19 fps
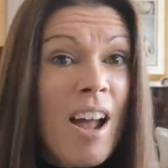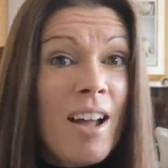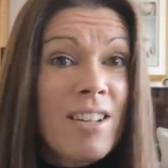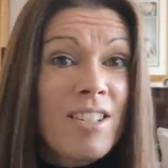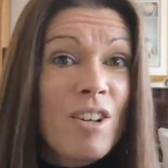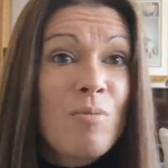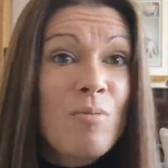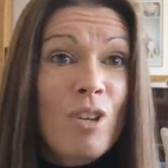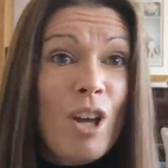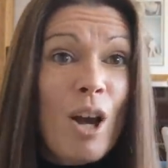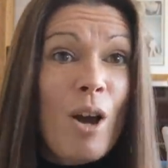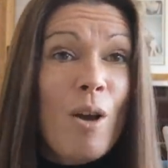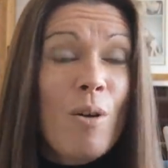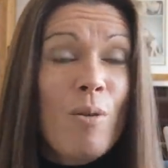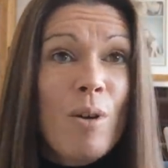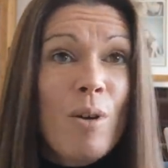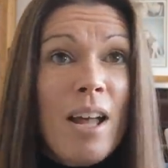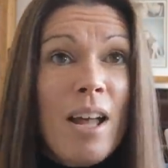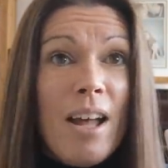I don't
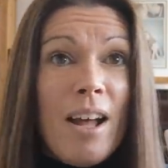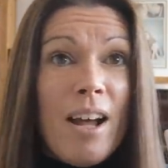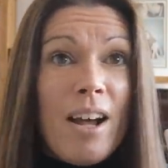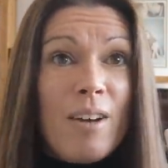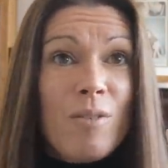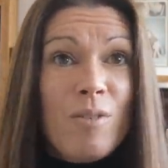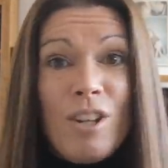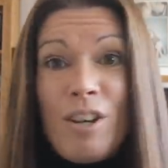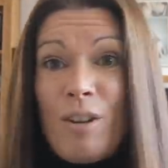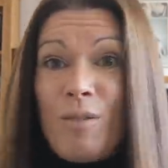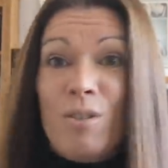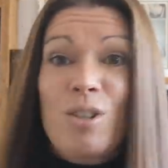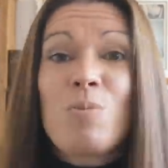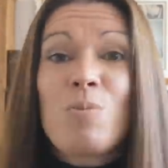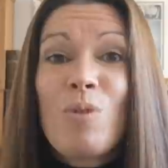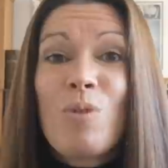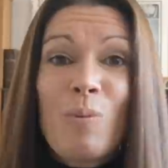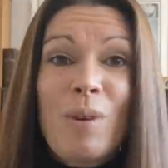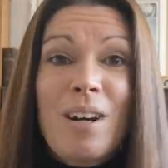go, you know, this
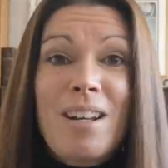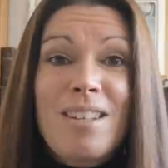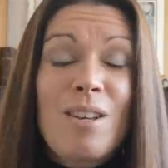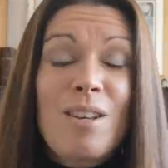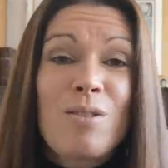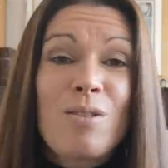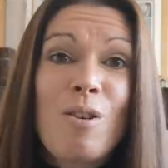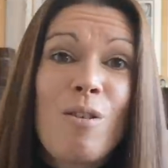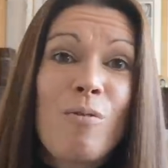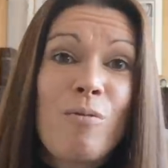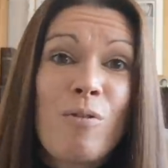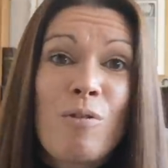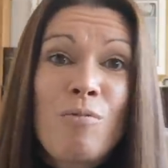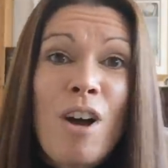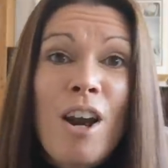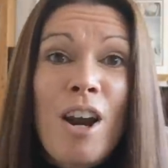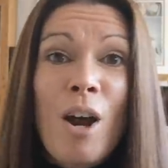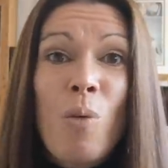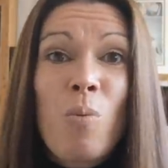morning when I said I was going for a
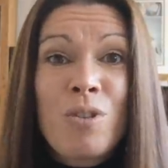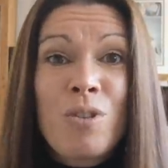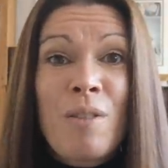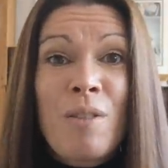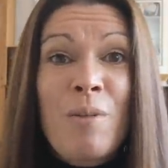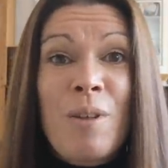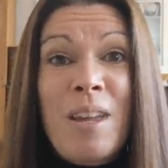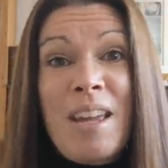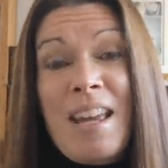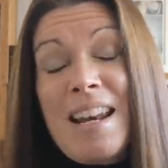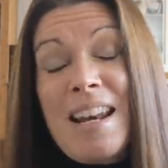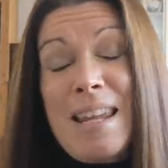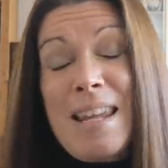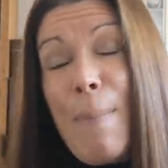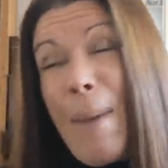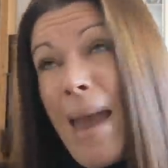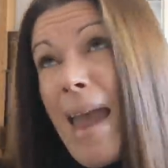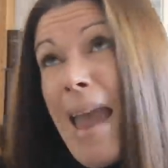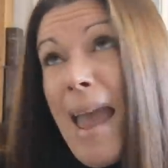run, I wasn't thinking,
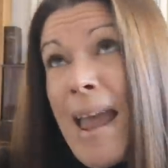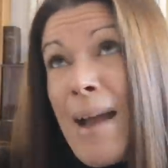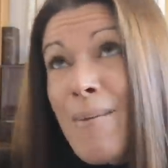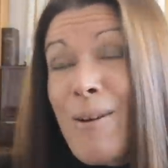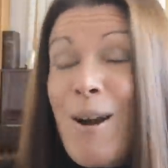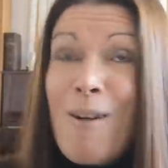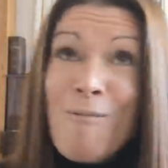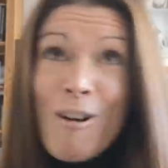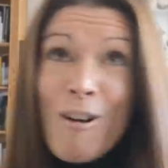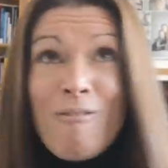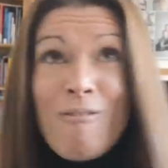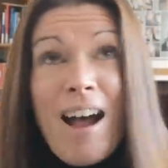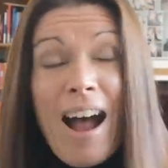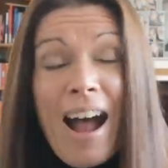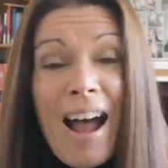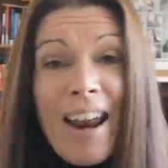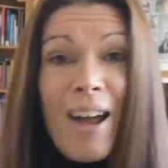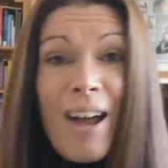yippee, I'm going for a run.